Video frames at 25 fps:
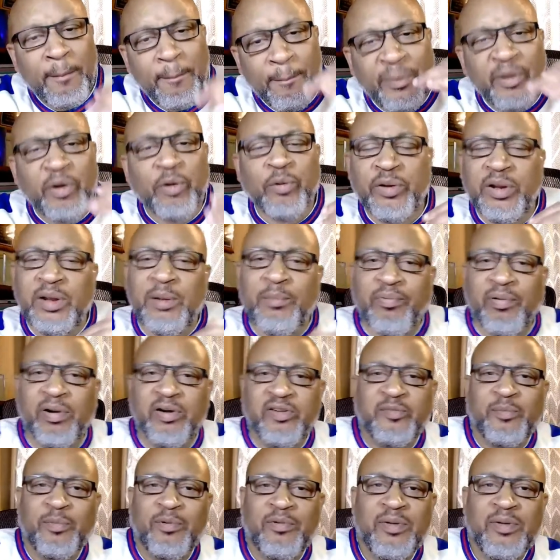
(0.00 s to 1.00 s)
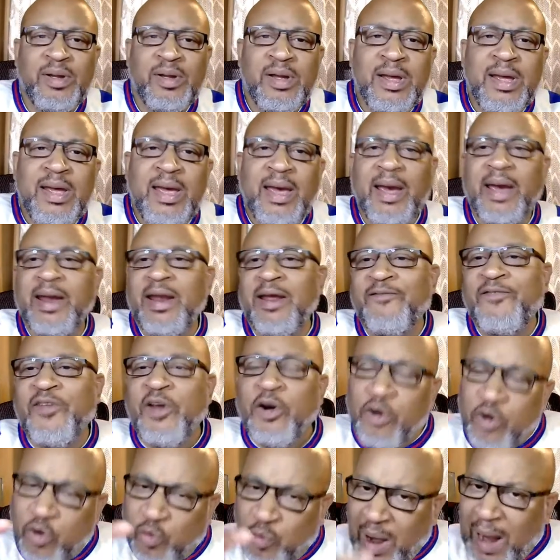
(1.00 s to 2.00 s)
building principal? And if
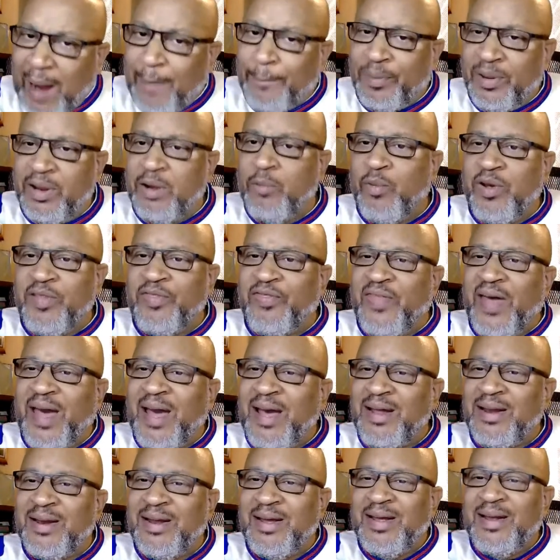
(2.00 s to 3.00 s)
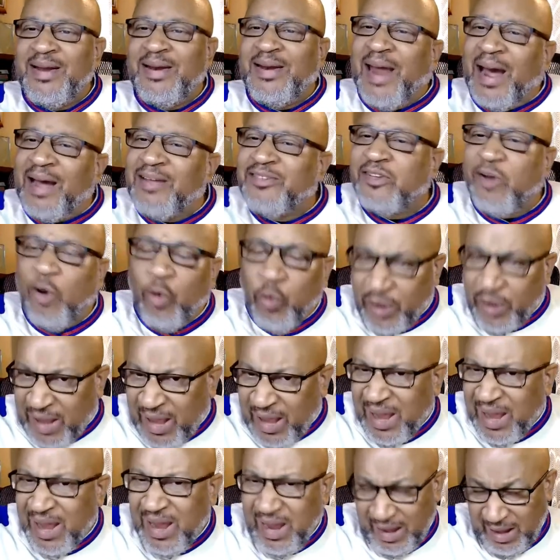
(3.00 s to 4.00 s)
you're grappling with that, that's
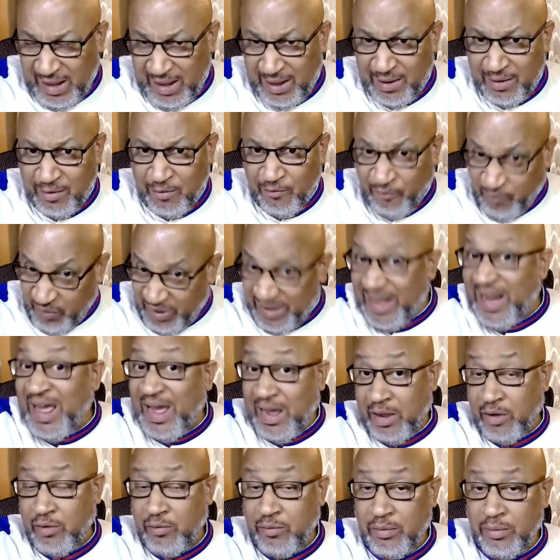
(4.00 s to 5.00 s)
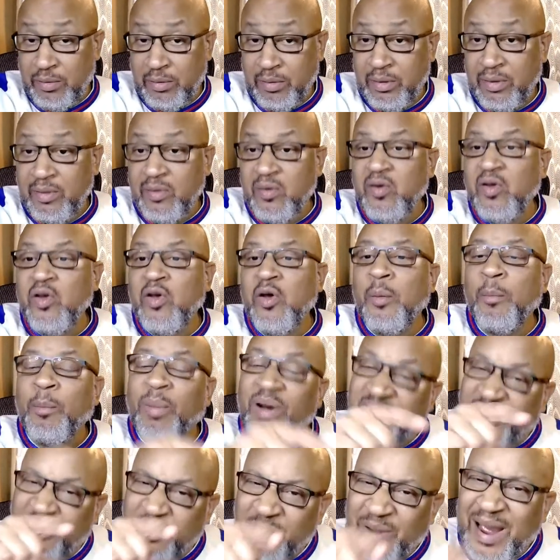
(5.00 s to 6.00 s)
okay for now,
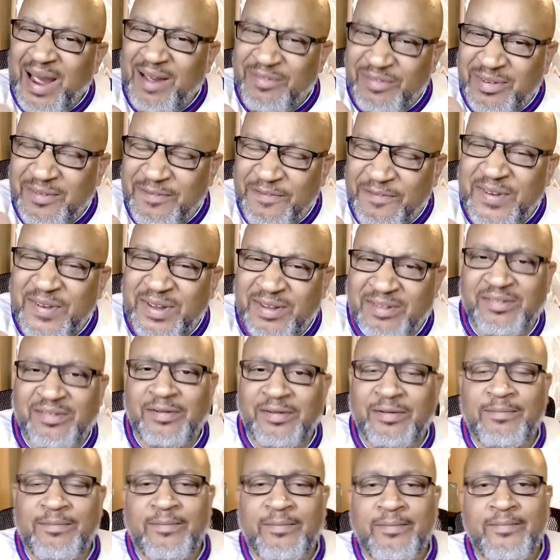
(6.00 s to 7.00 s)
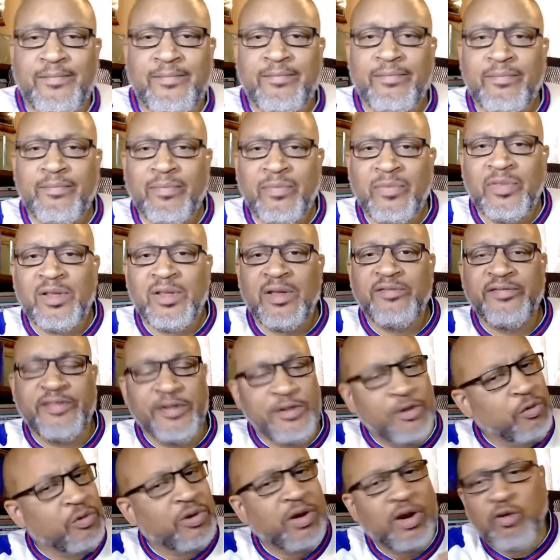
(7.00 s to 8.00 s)
but you have to fix it. So
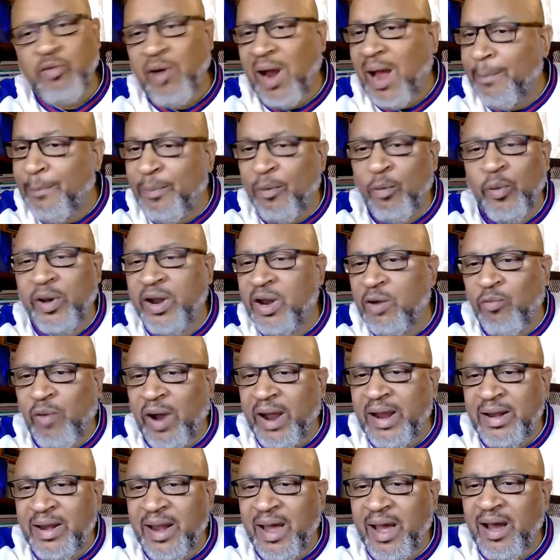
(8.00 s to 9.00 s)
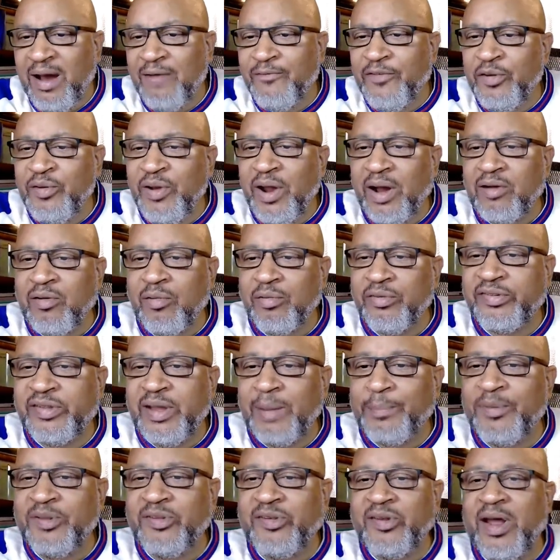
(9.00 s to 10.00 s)
you could grapple with it right now if you're not going to
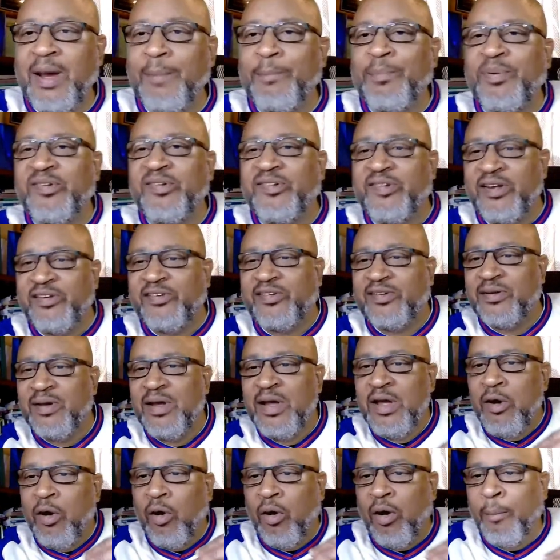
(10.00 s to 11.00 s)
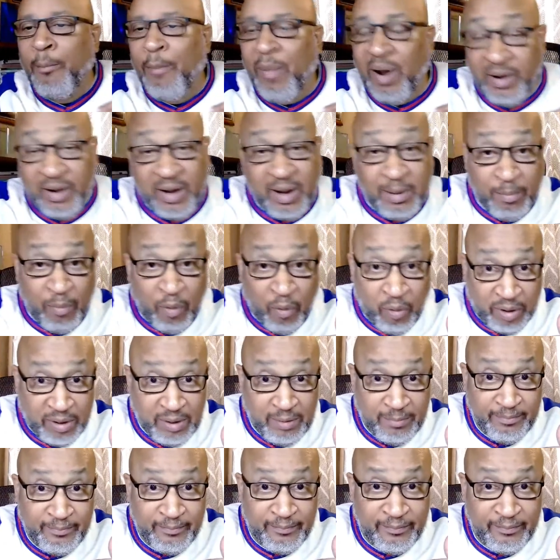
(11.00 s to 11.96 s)
step into that position on Monday morning.